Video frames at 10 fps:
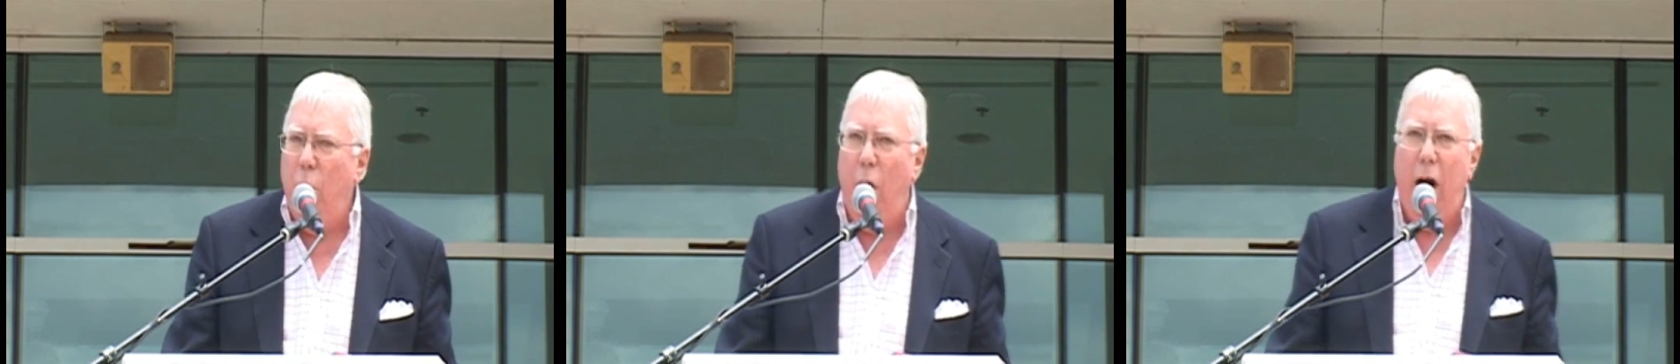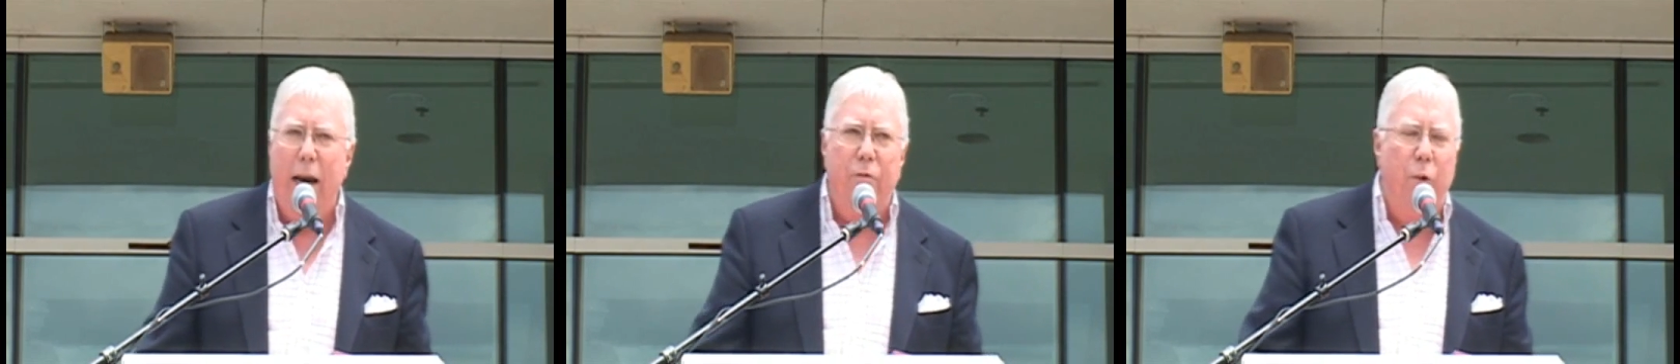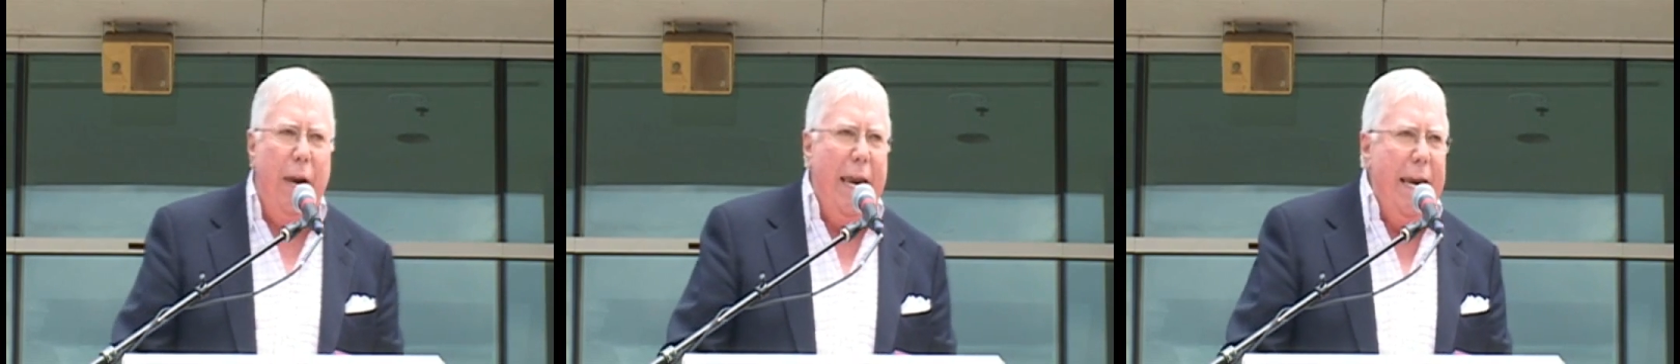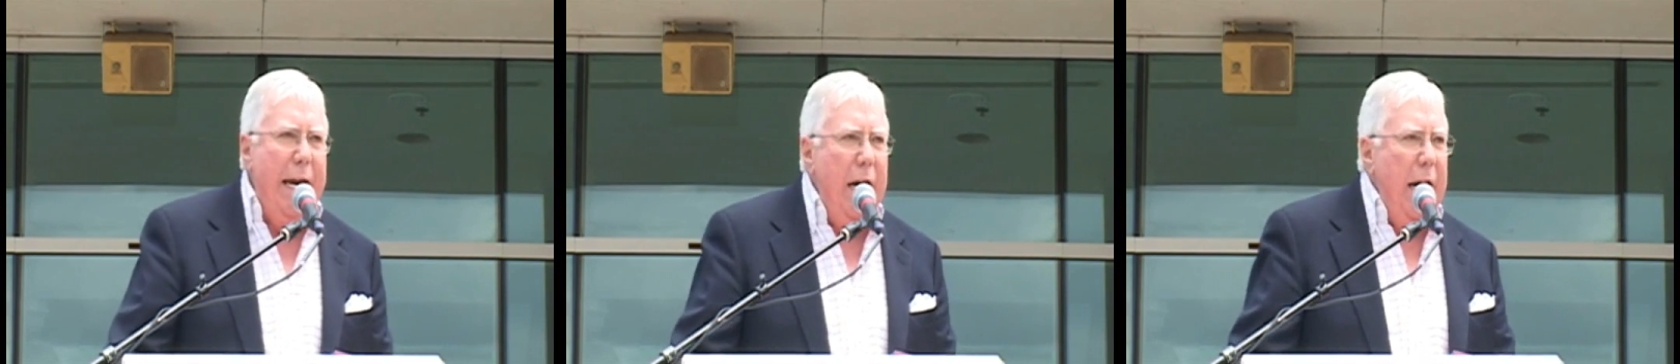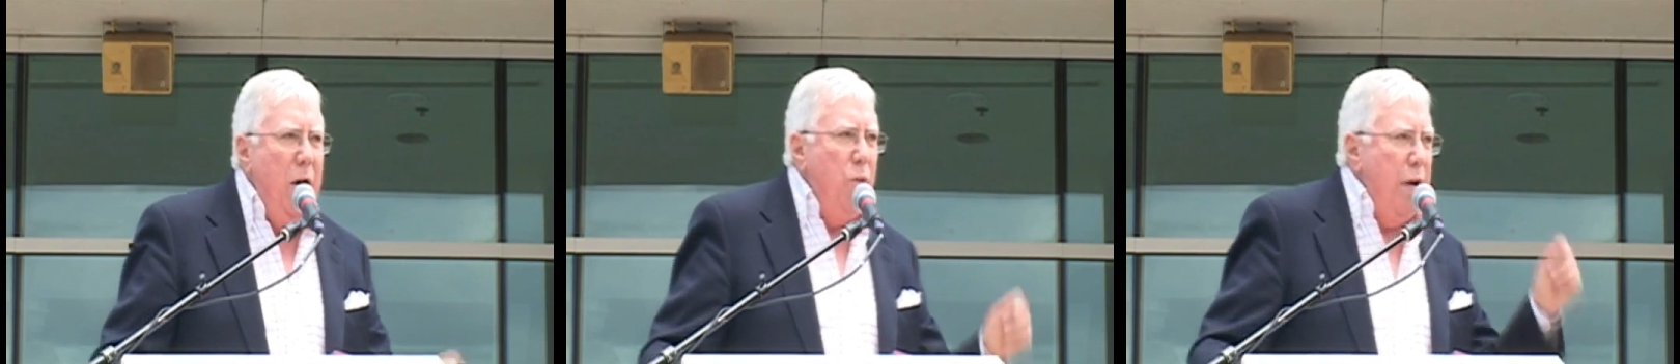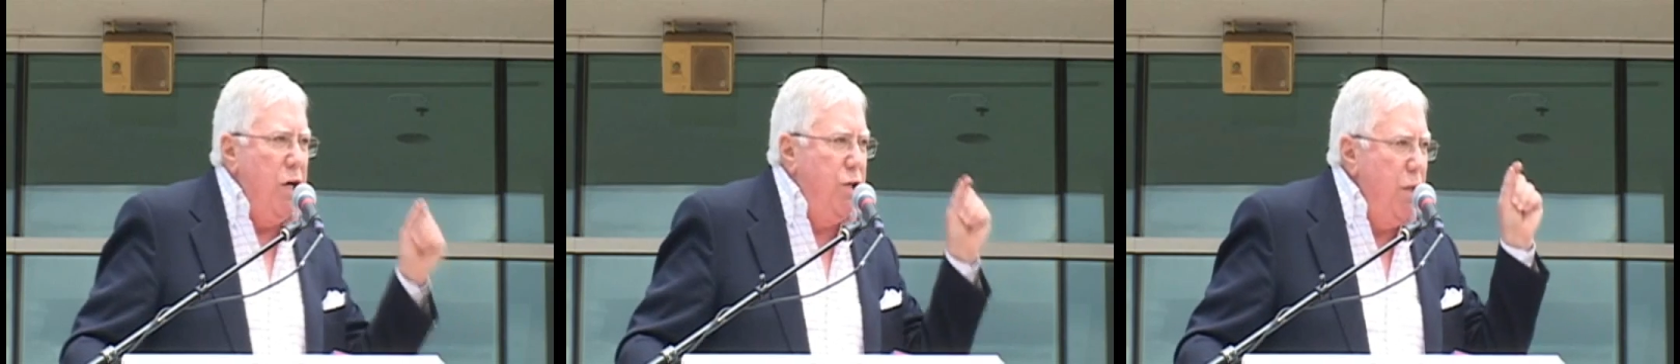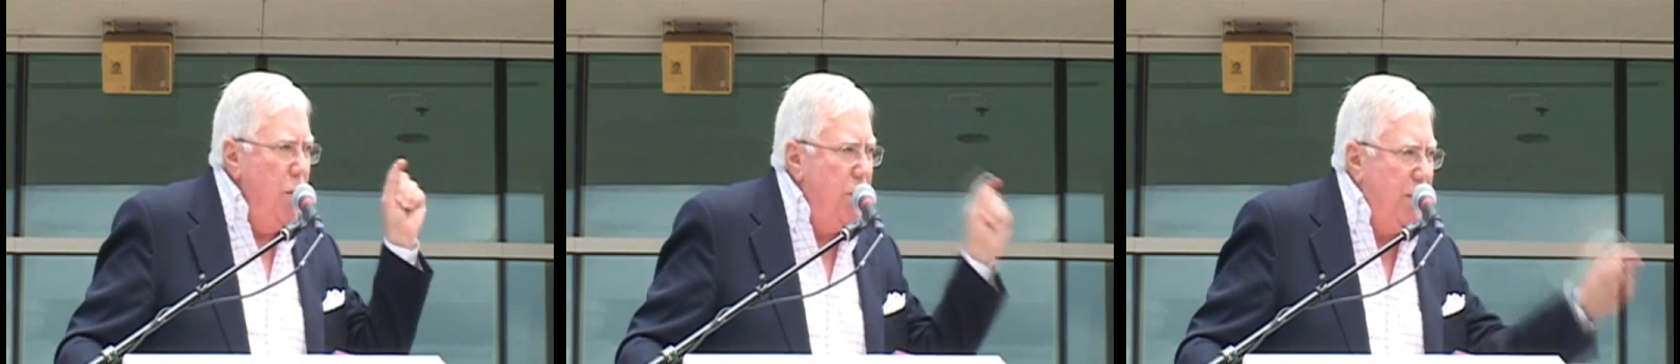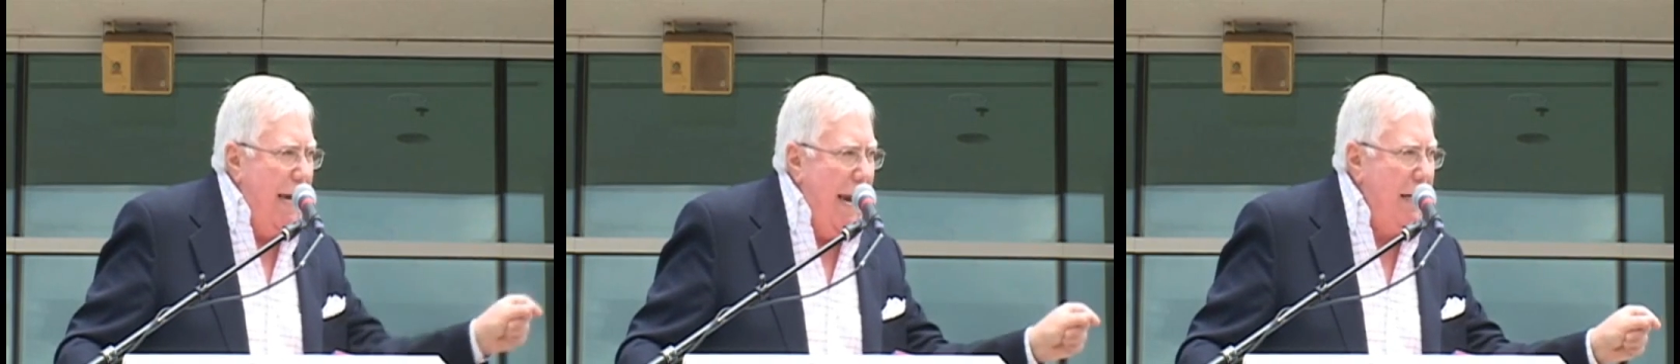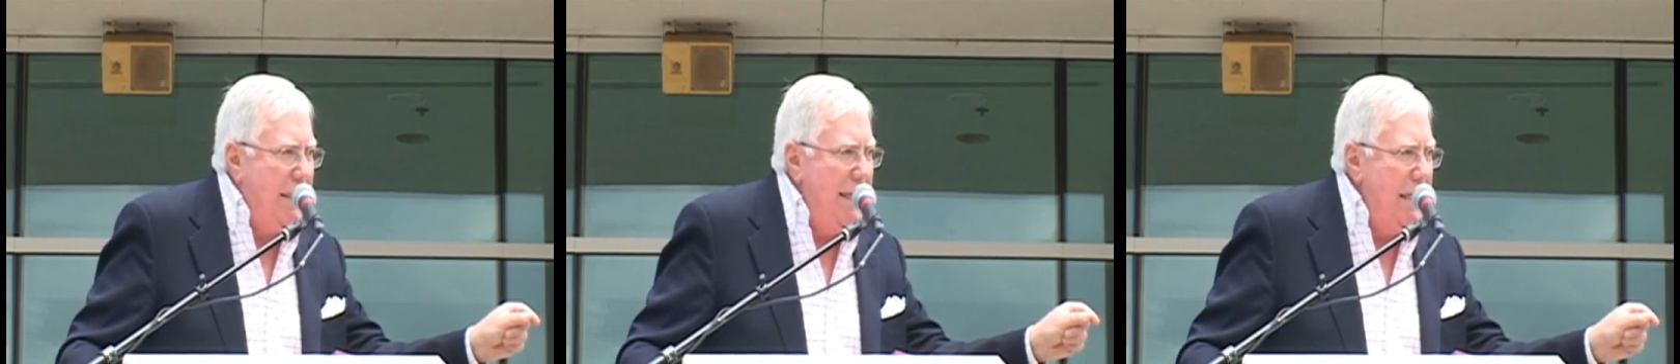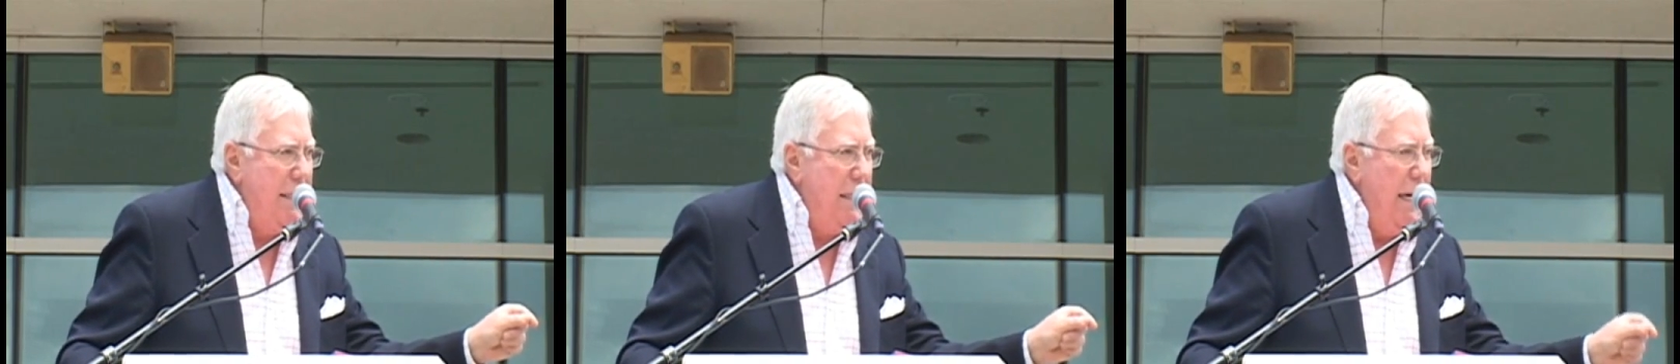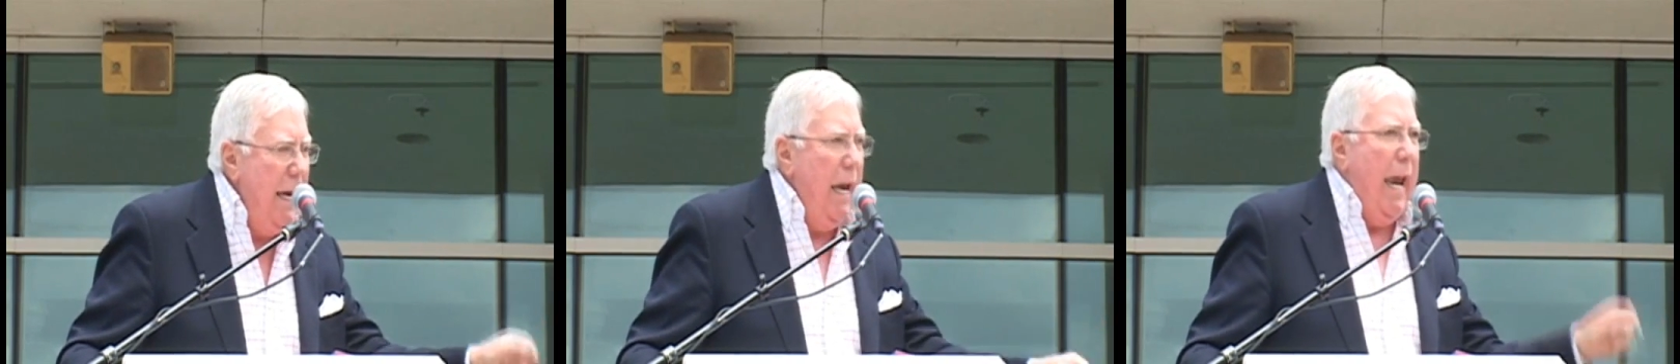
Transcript: where if we reduce taxes